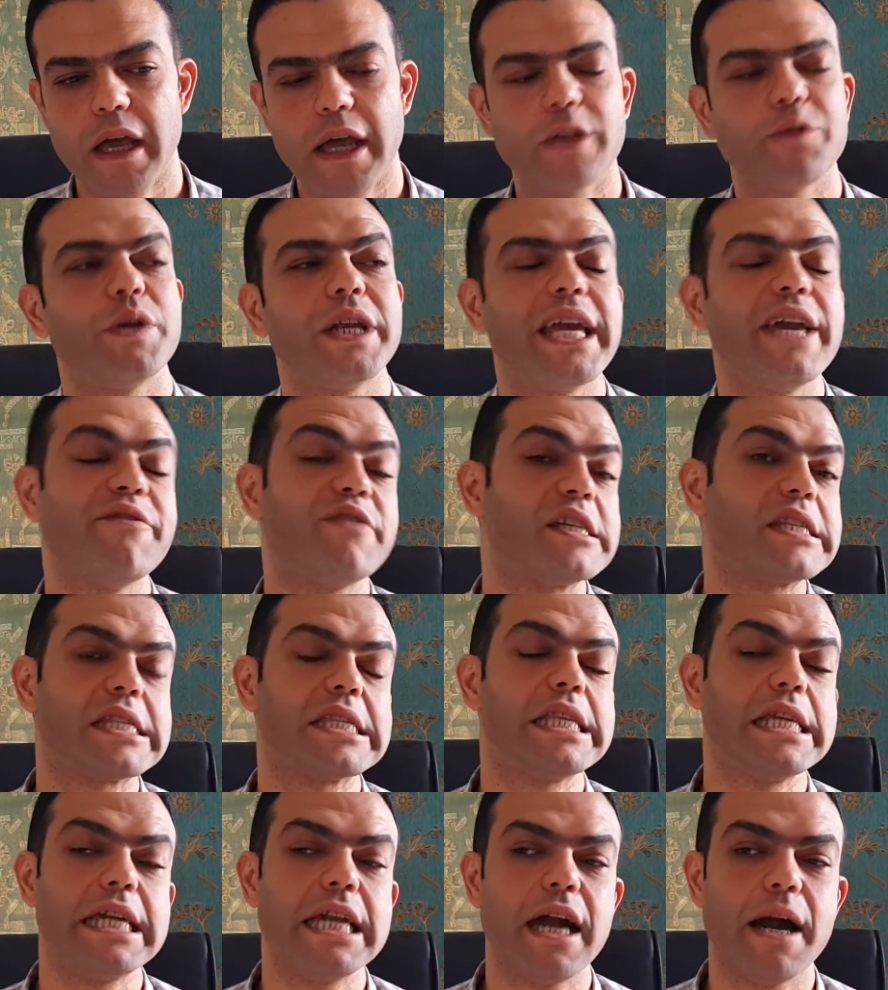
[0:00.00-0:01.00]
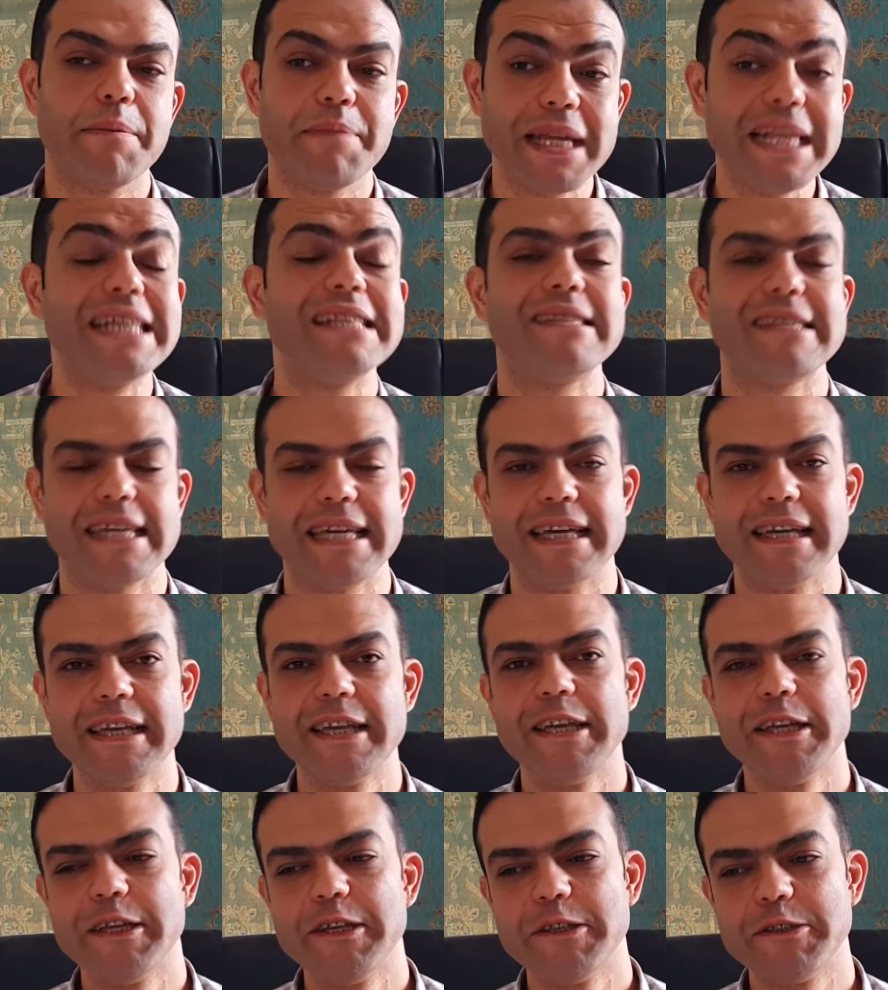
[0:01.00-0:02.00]
it will give us the ability
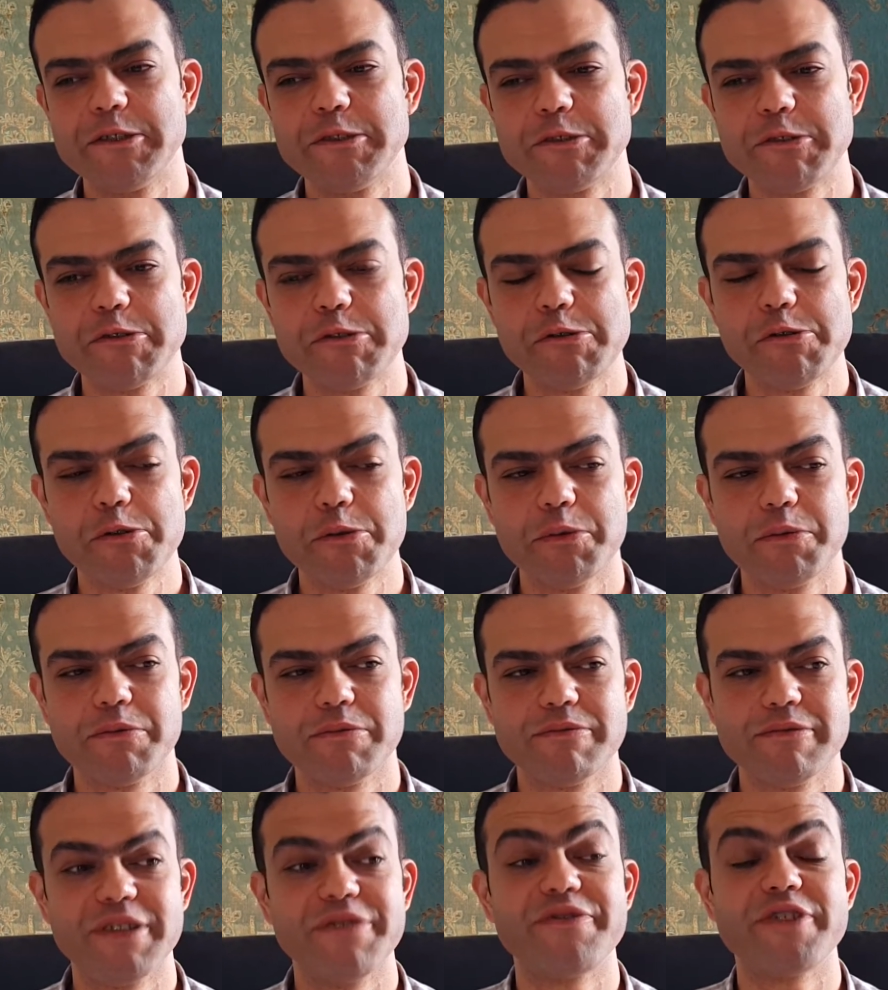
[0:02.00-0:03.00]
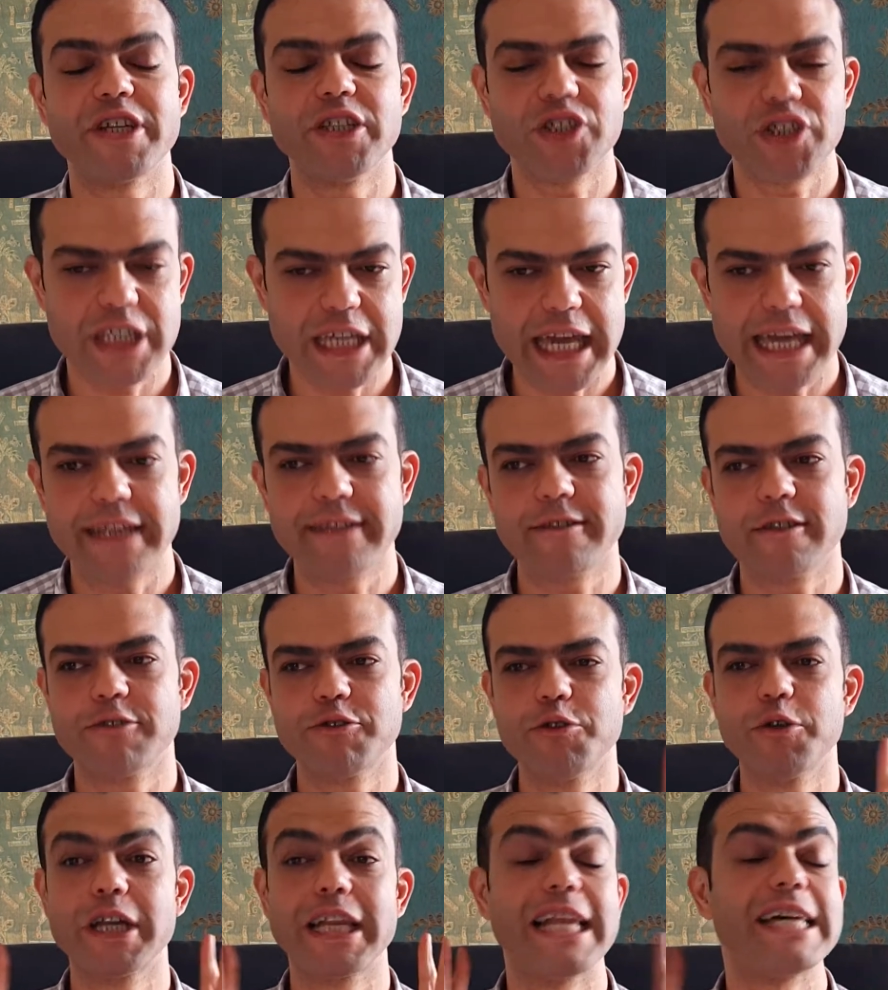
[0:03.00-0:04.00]
to differentiate,
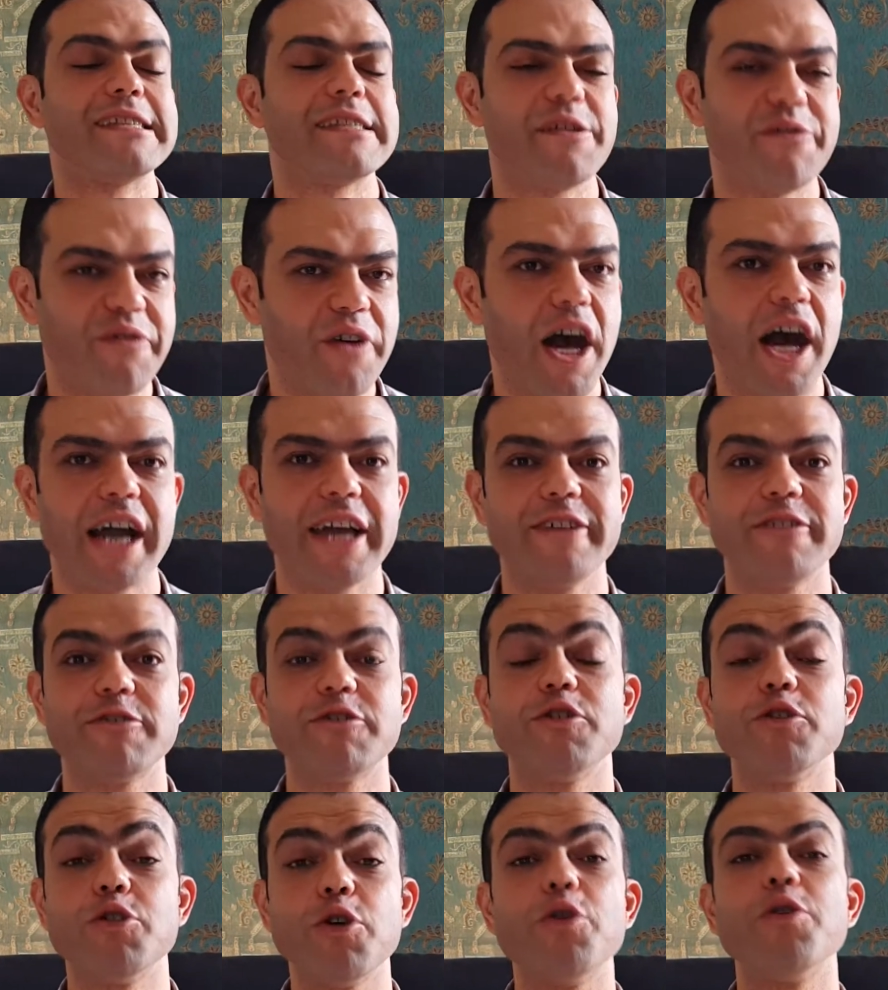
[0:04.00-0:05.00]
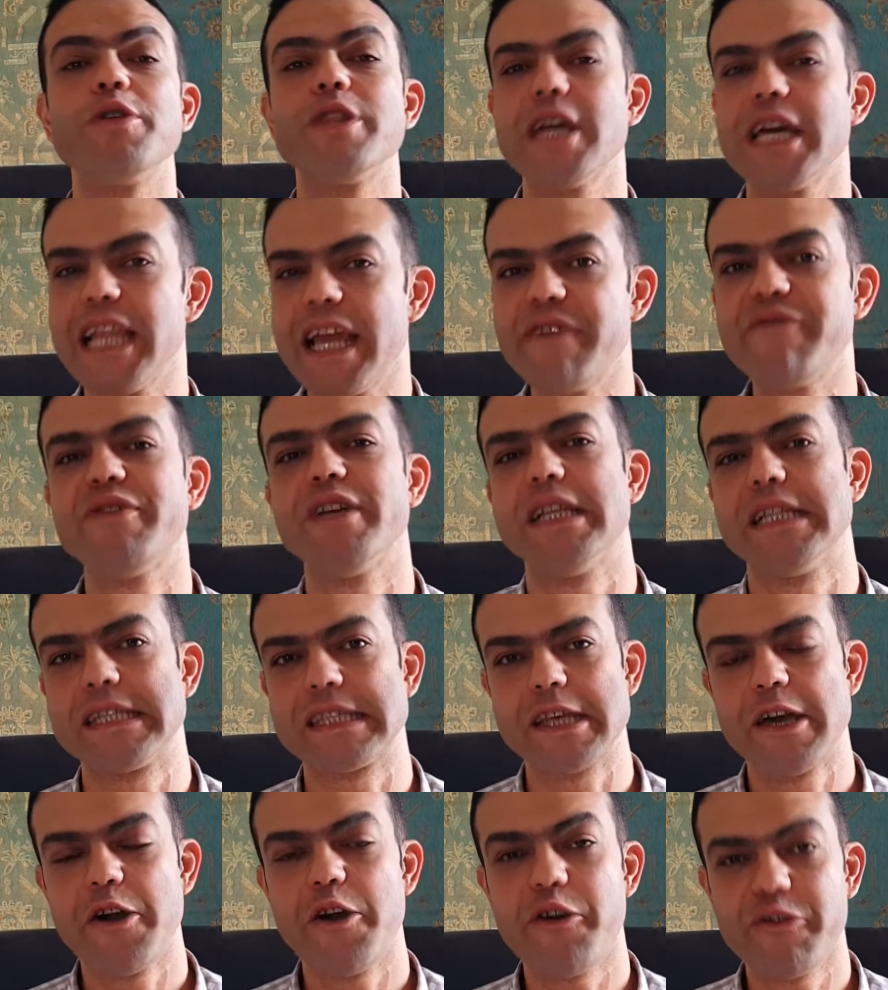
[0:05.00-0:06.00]
to classify, to know the
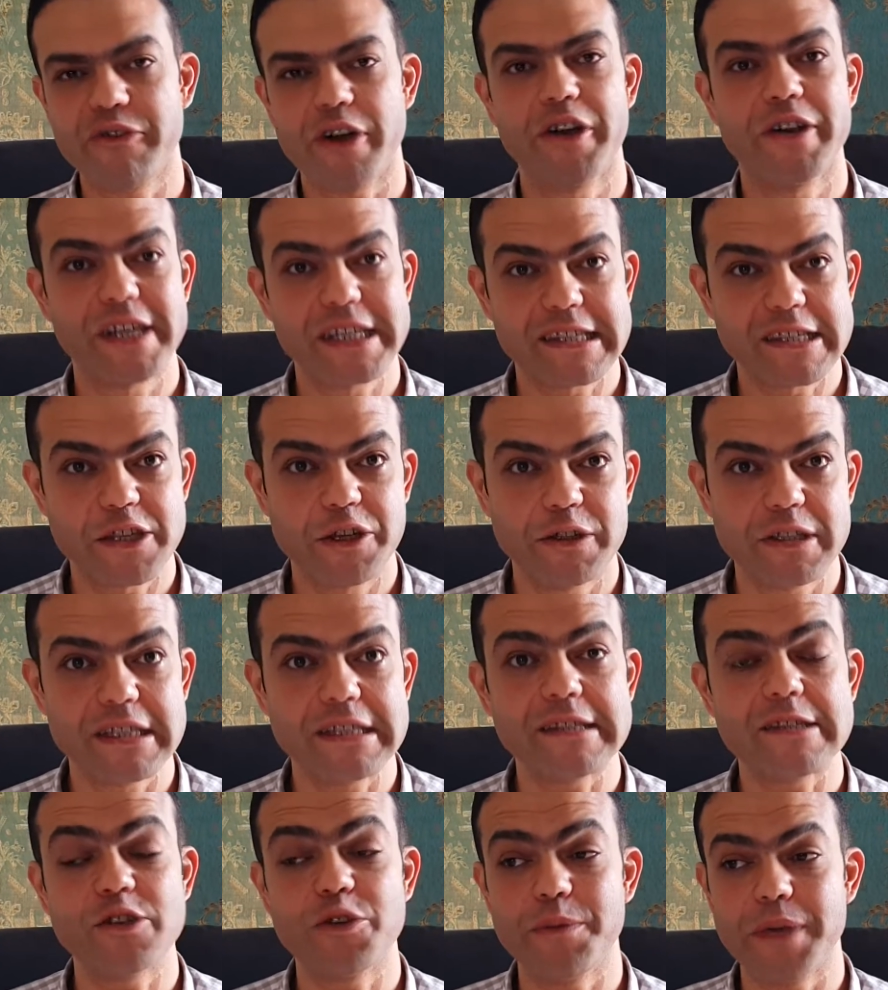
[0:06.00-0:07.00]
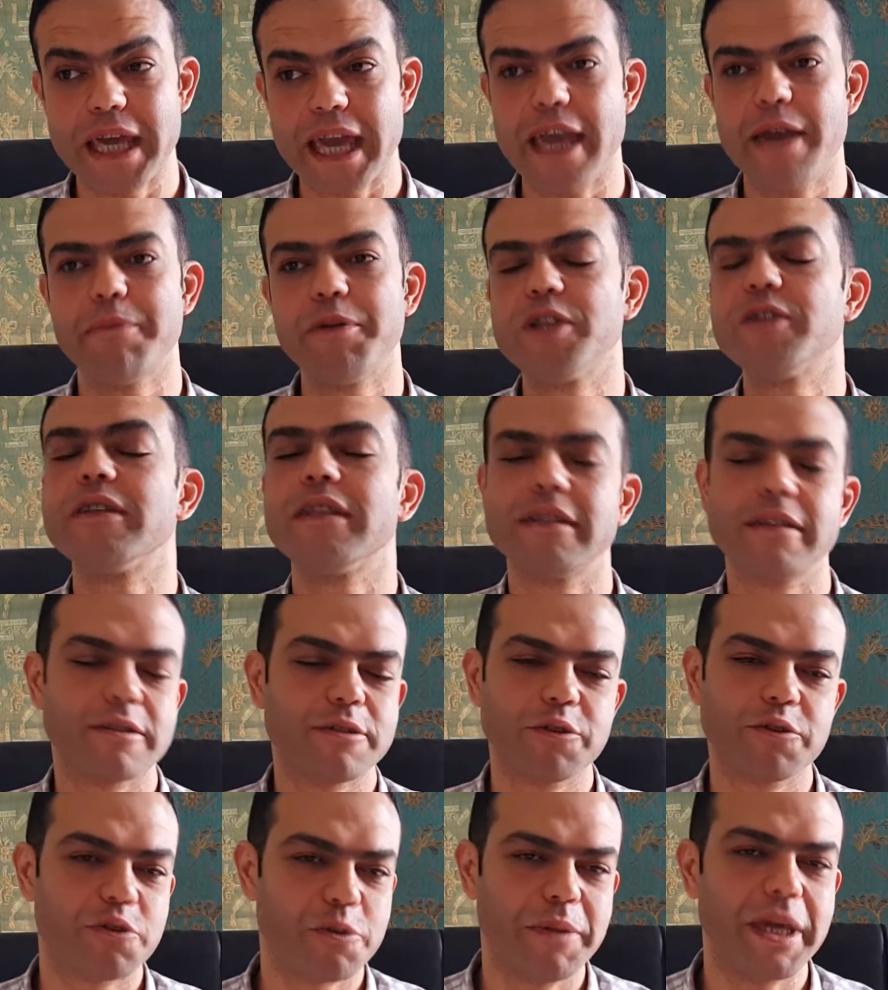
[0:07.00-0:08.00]
levels of our students, to be able
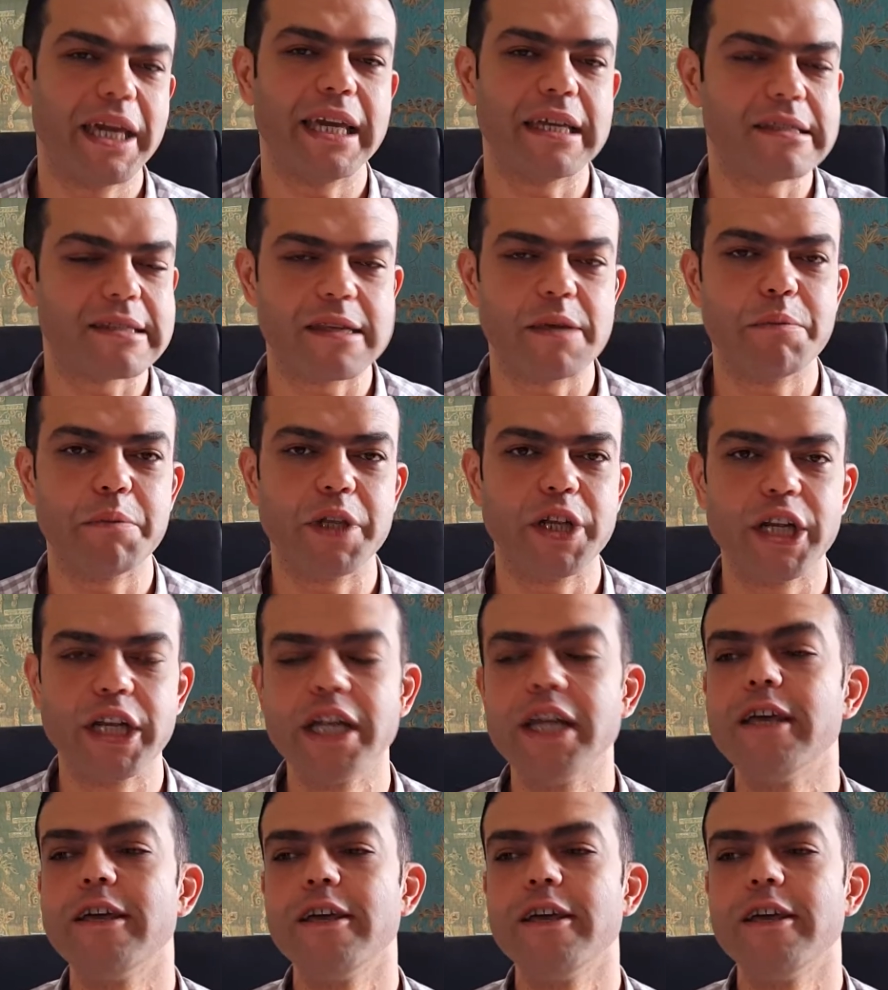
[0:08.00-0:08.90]
to make it simpler.